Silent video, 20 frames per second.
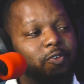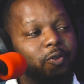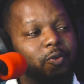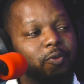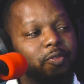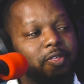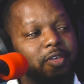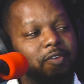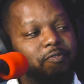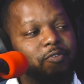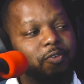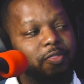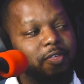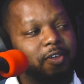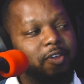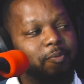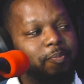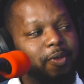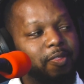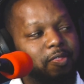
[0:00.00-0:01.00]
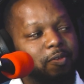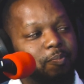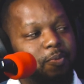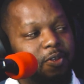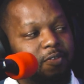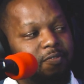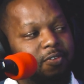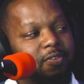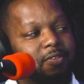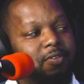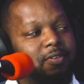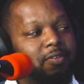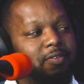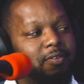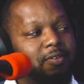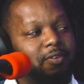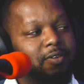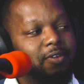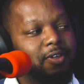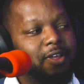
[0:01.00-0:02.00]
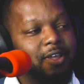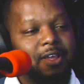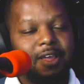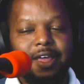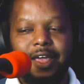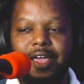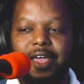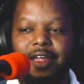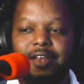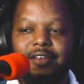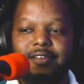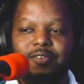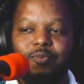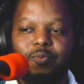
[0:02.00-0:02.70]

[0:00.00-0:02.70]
So if you think about the previous season, and